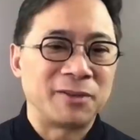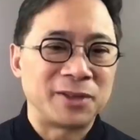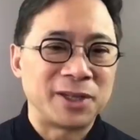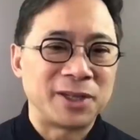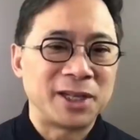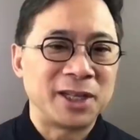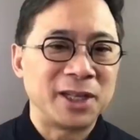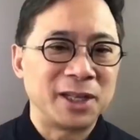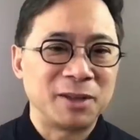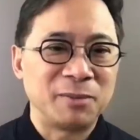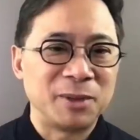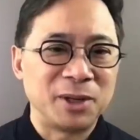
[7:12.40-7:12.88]
of
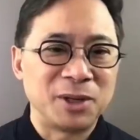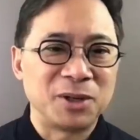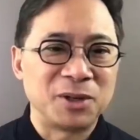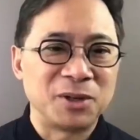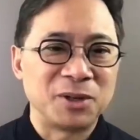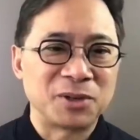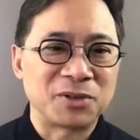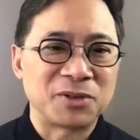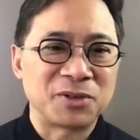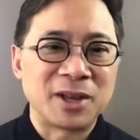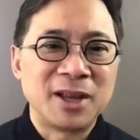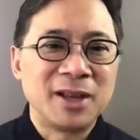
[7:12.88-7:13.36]

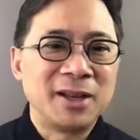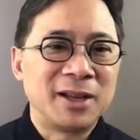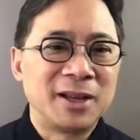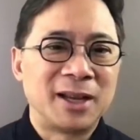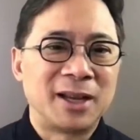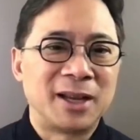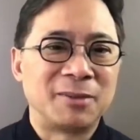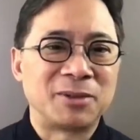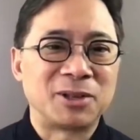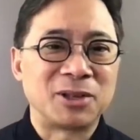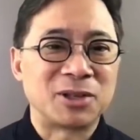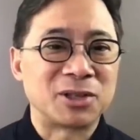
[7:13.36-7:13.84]
telomeres
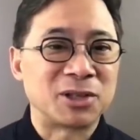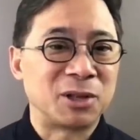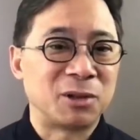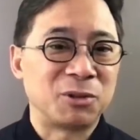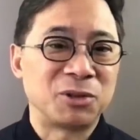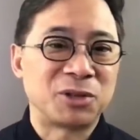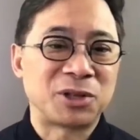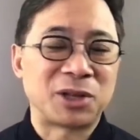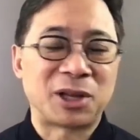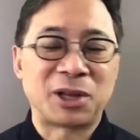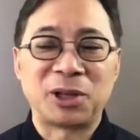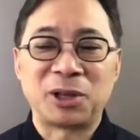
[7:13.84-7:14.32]
to slow
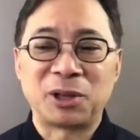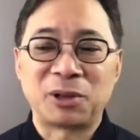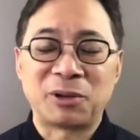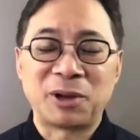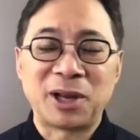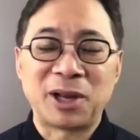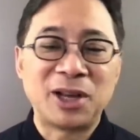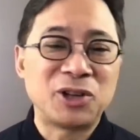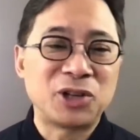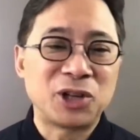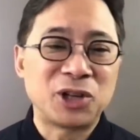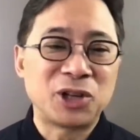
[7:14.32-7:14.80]
cellular
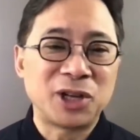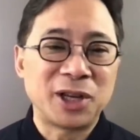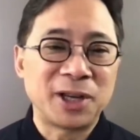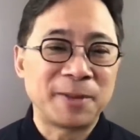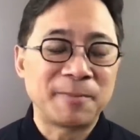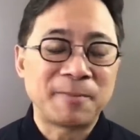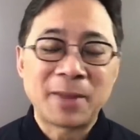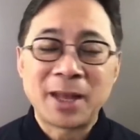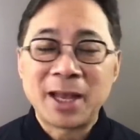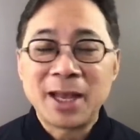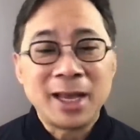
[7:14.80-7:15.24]
aging,